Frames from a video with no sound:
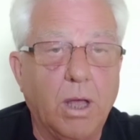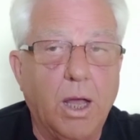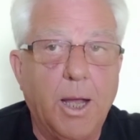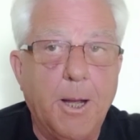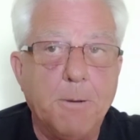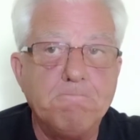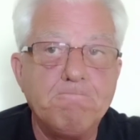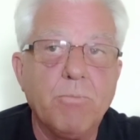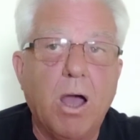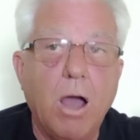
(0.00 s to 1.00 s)

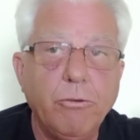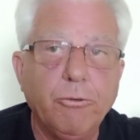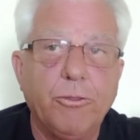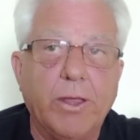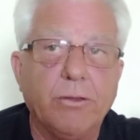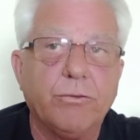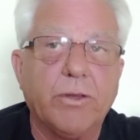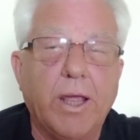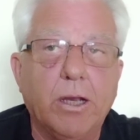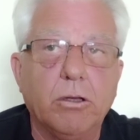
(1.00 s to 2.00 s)
other things that
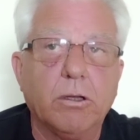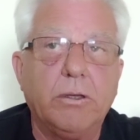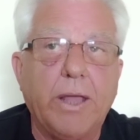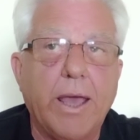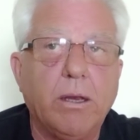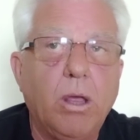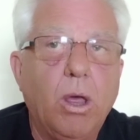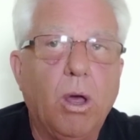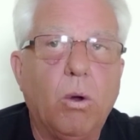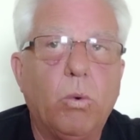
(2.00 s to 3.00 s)
I looked at
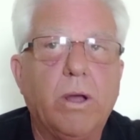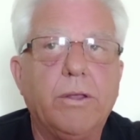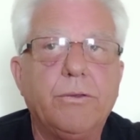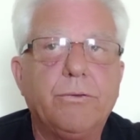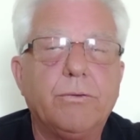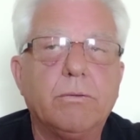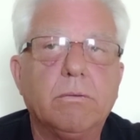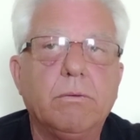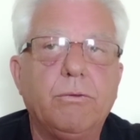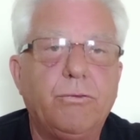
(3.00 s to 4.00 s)
was
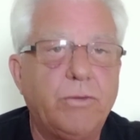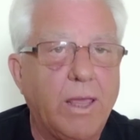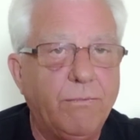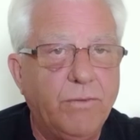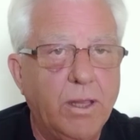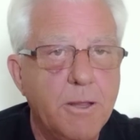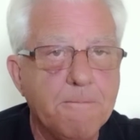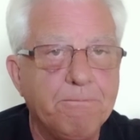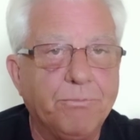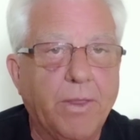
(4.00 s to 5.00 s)
safety
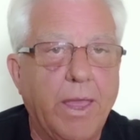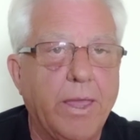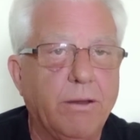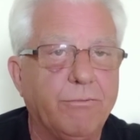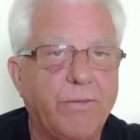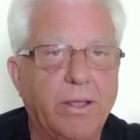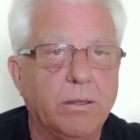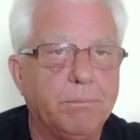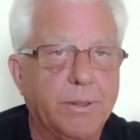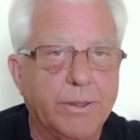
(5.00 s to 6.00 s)
and
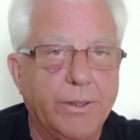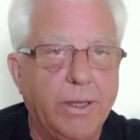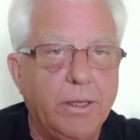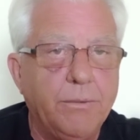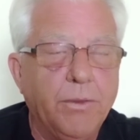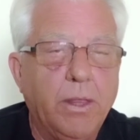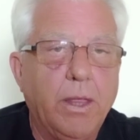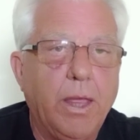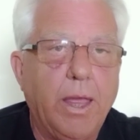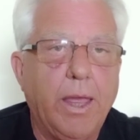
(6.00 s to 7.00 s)
availability
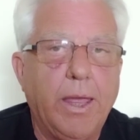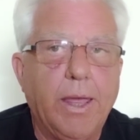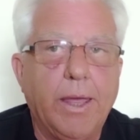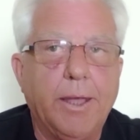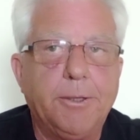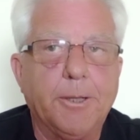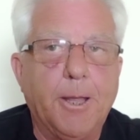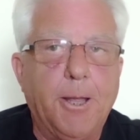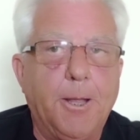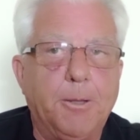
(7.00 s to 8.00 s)
and
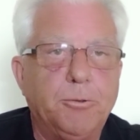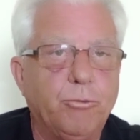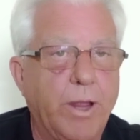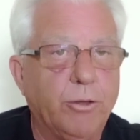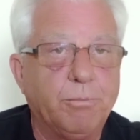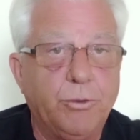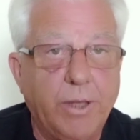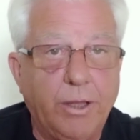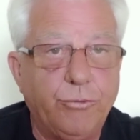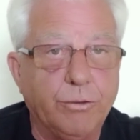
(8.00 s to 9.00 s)

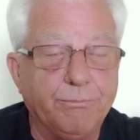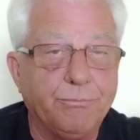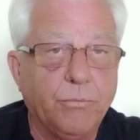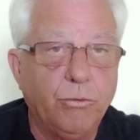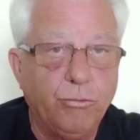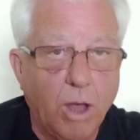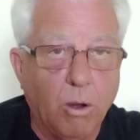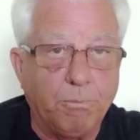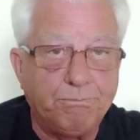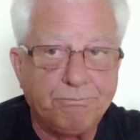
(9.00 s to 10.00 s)
transportation.
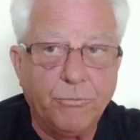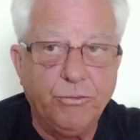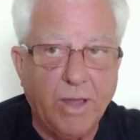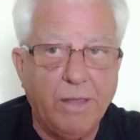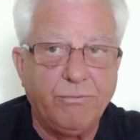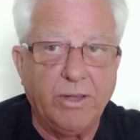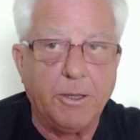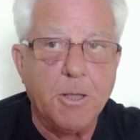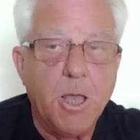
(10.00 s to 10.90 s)
So safety.